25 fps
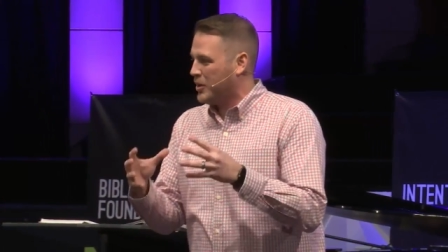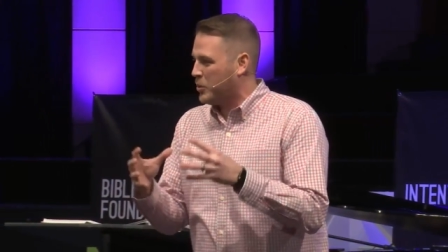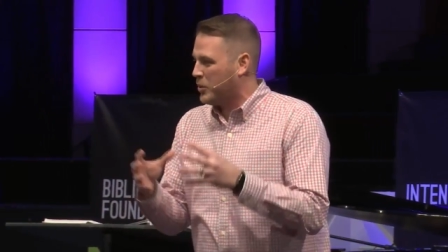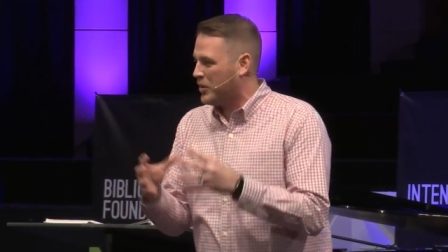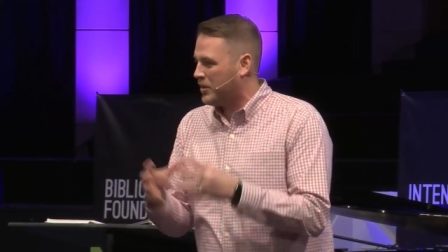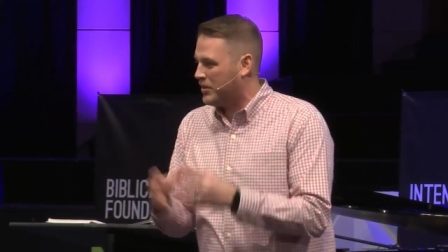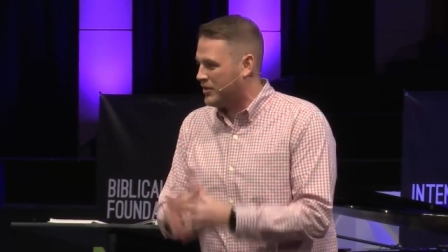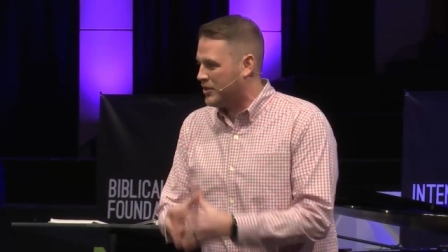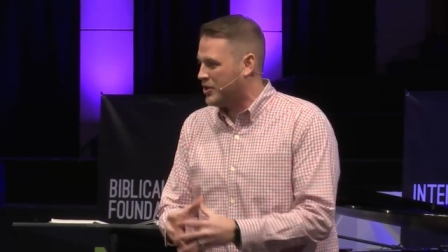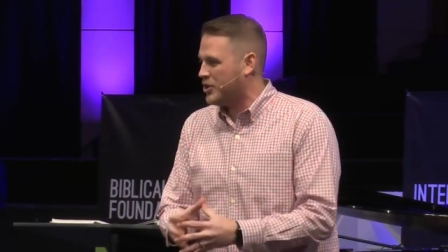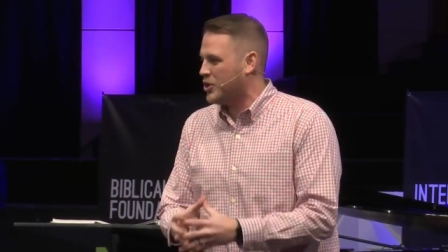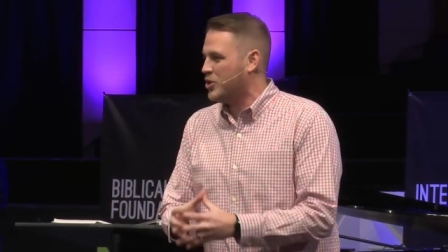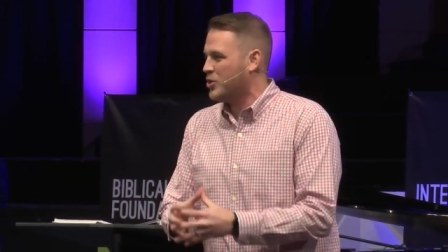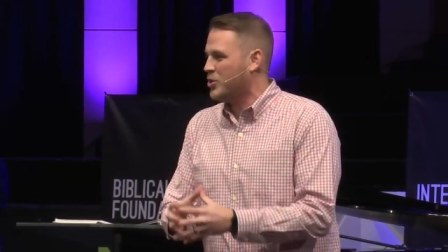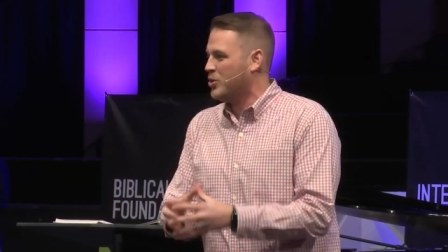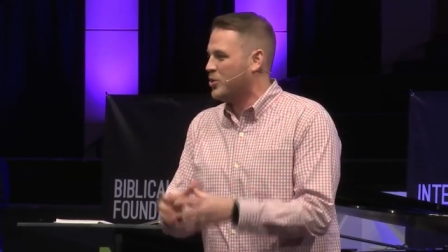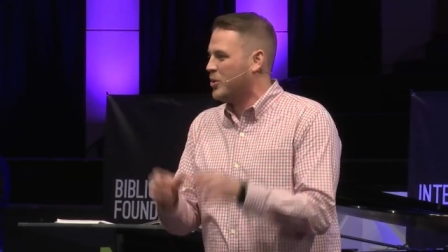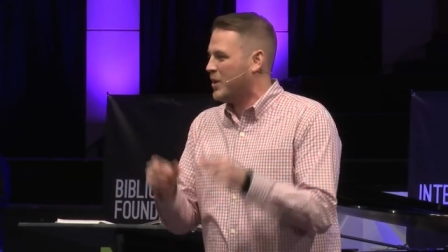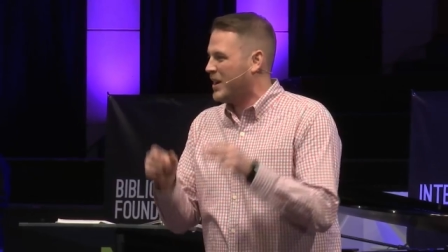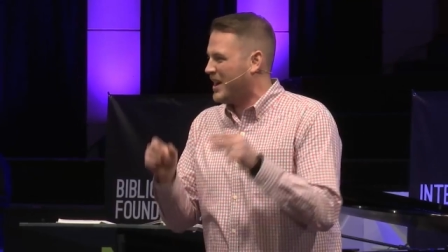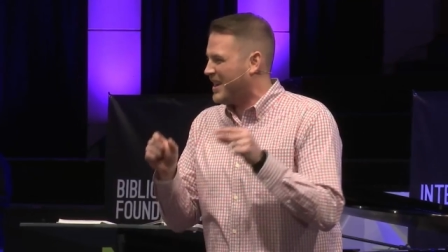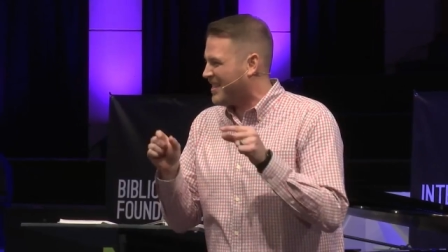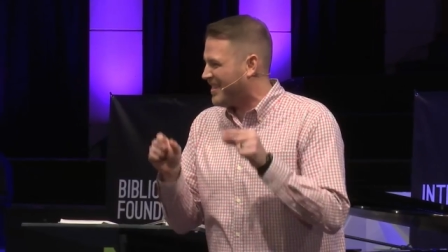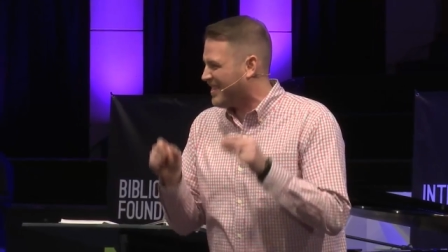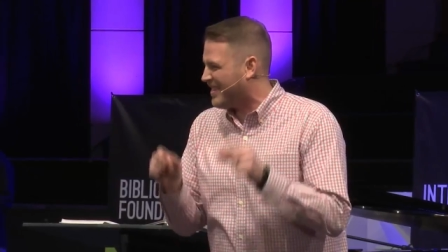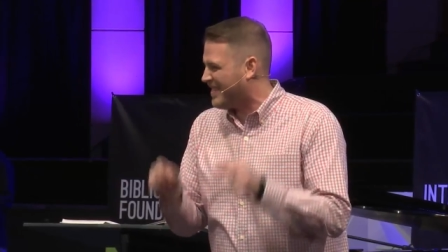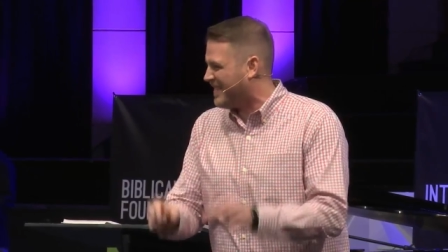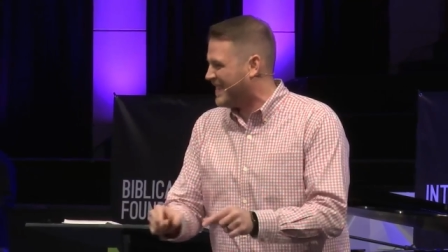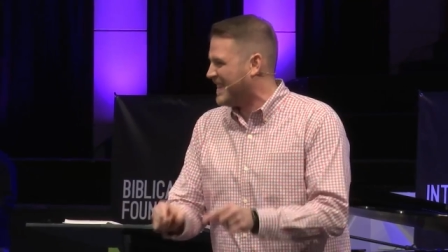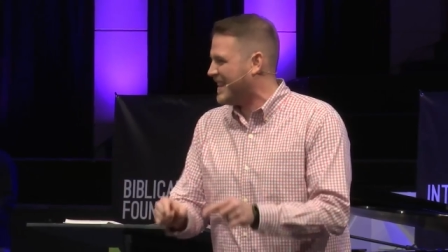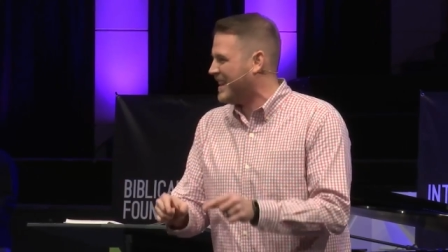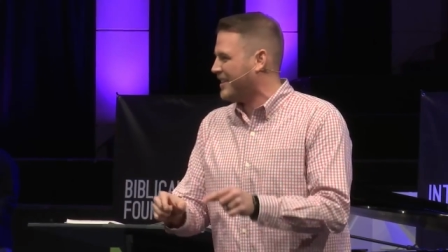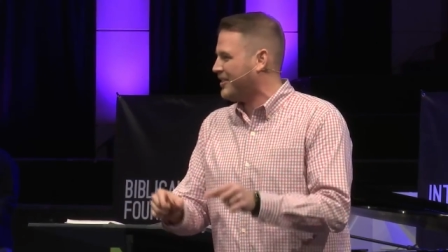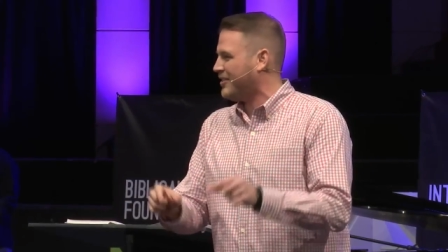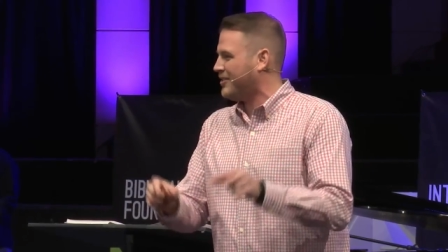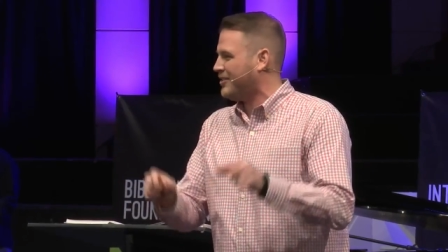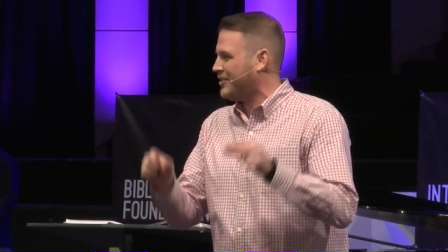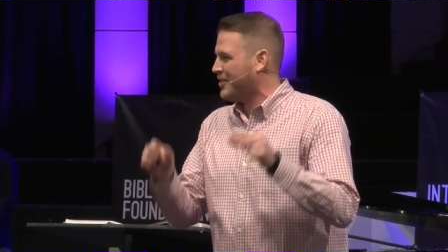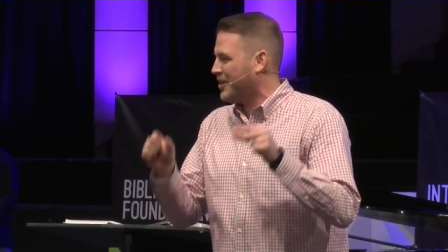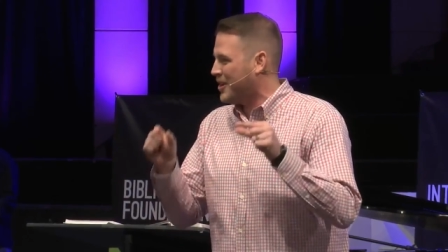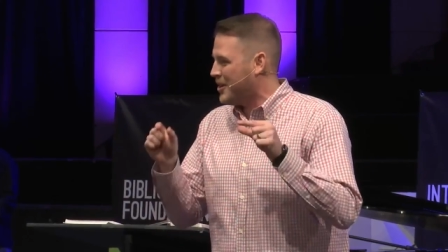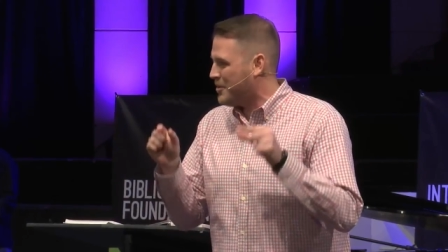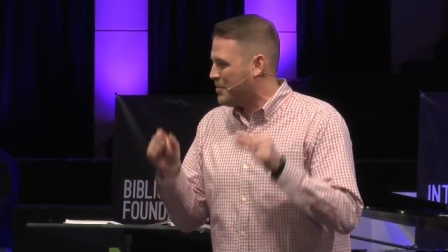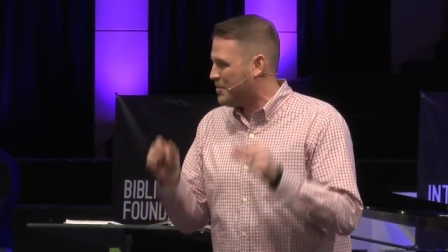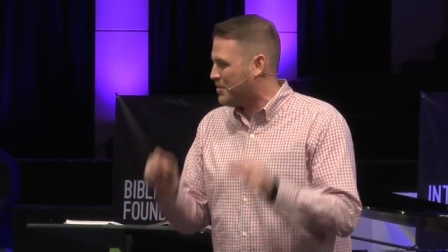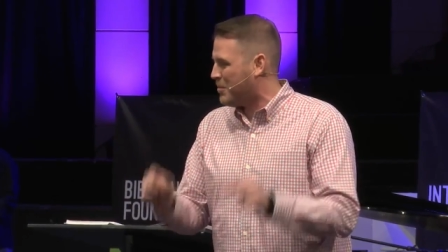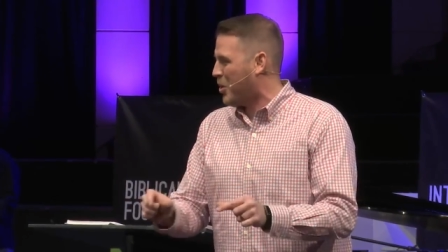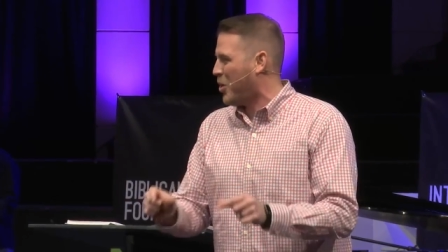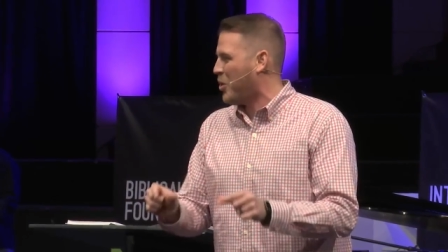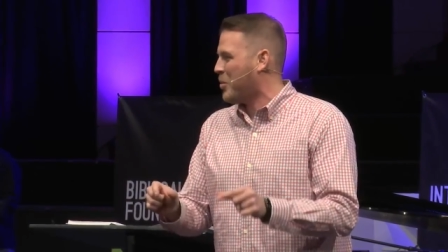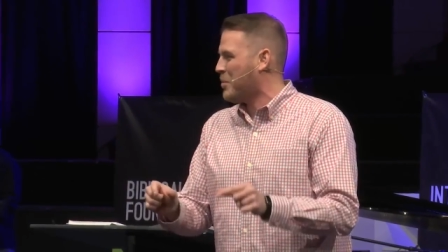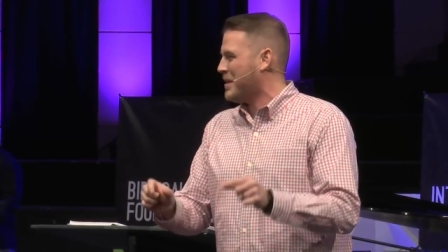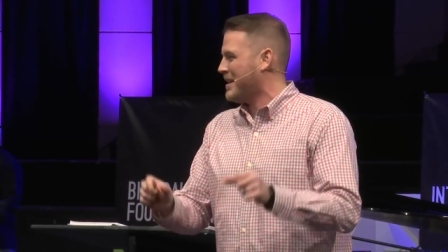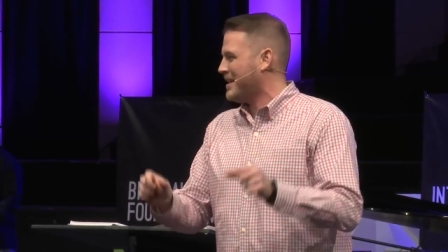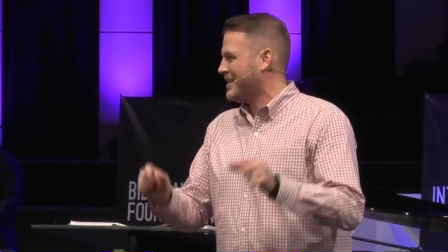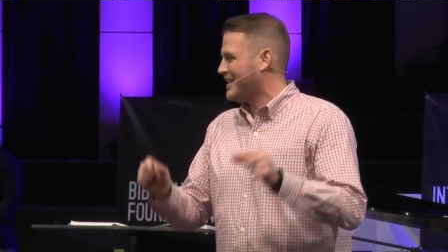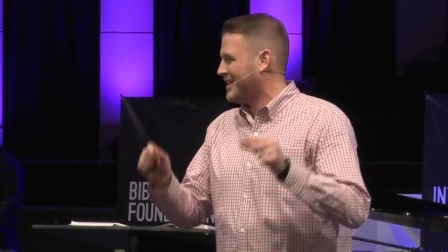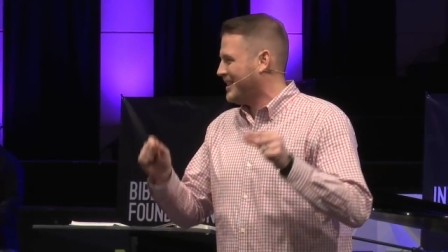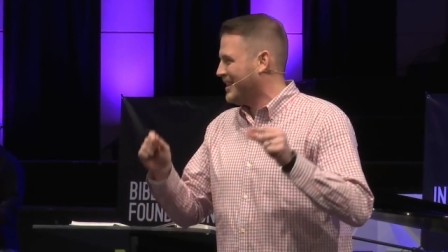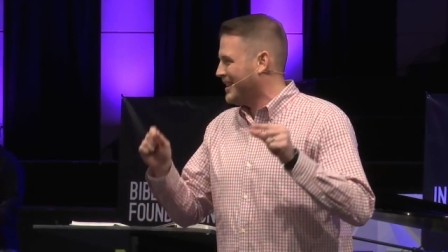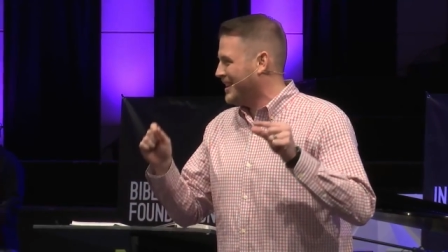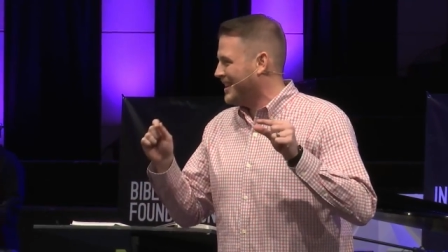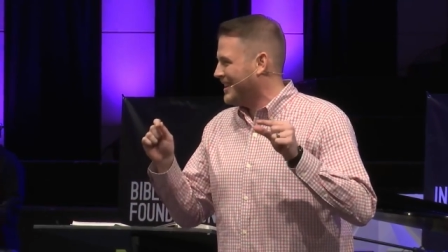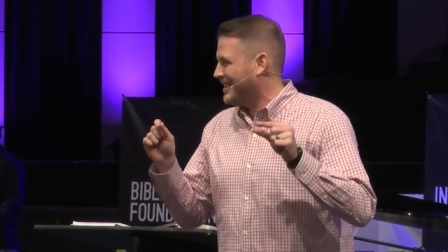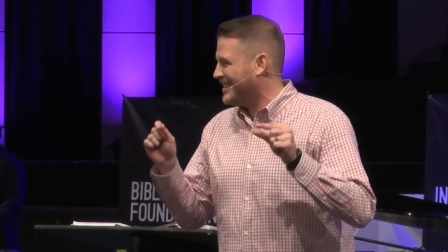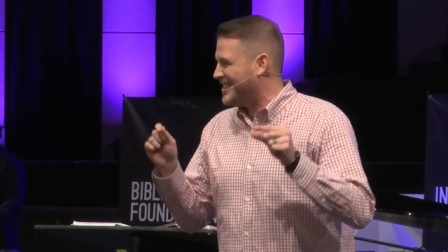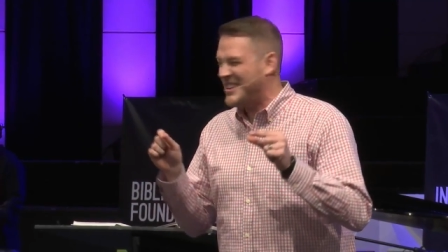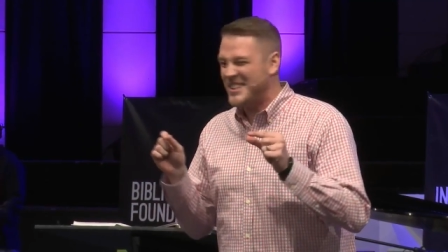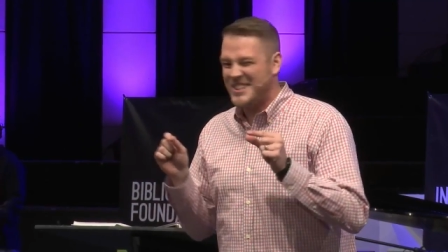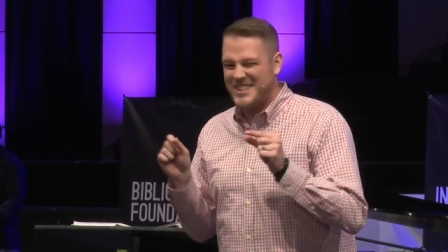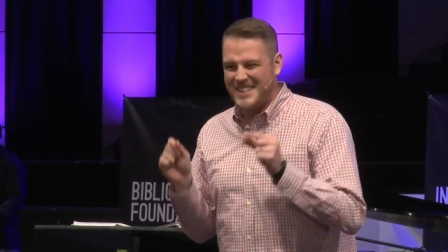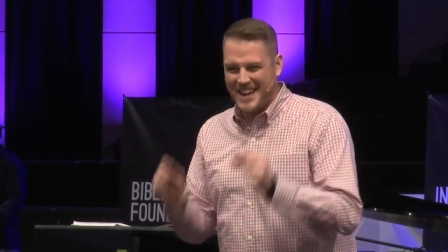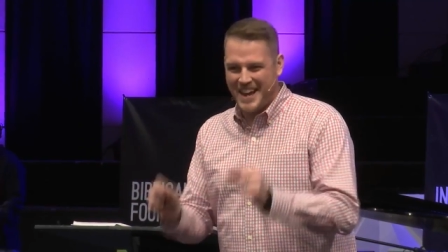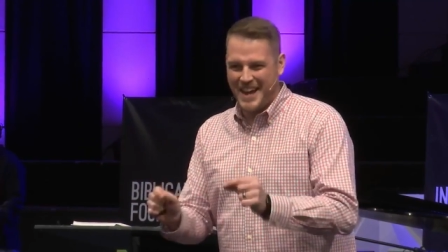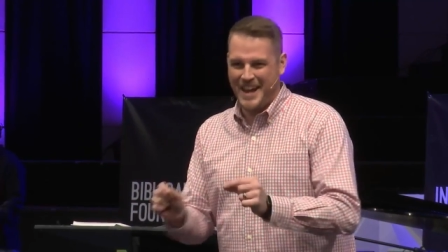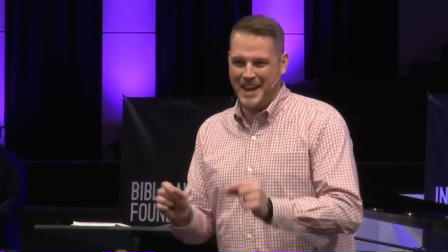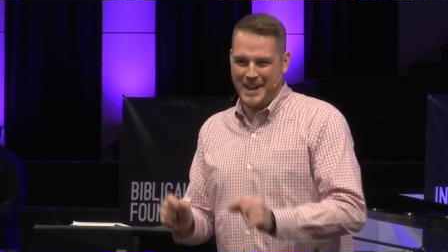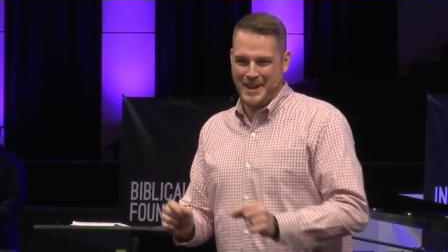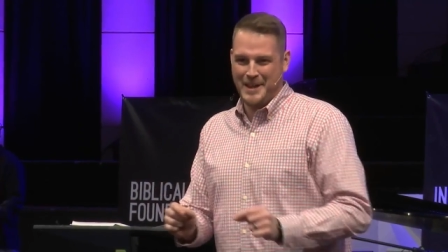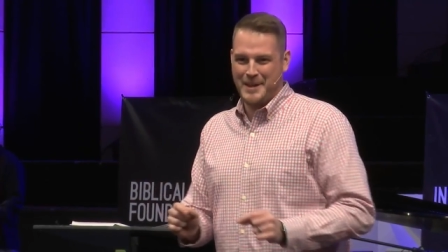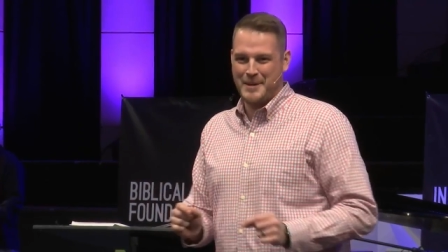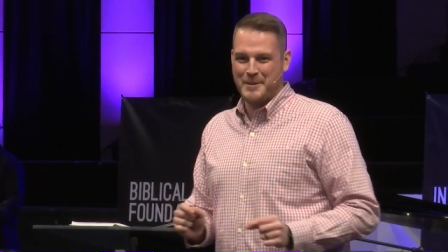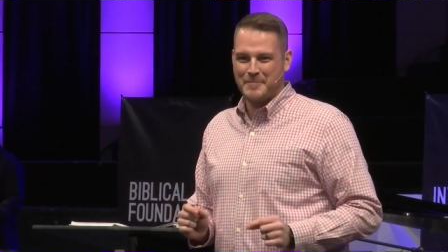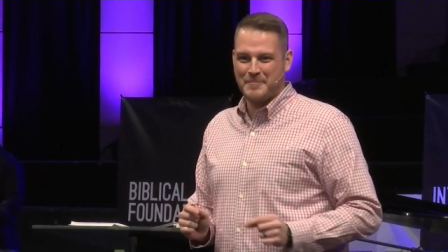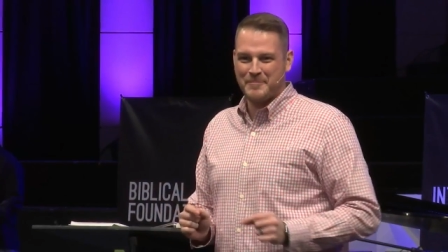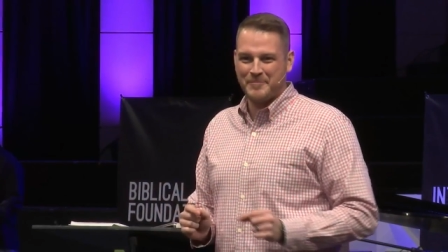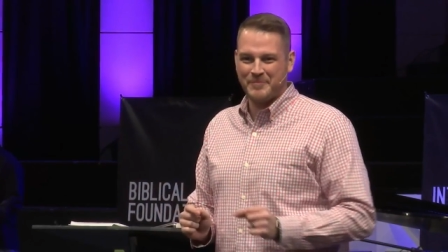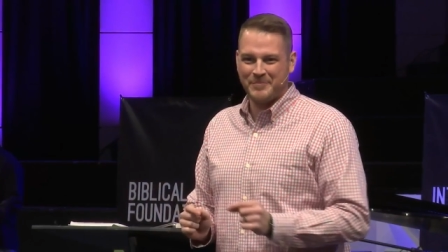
with you in this moment today.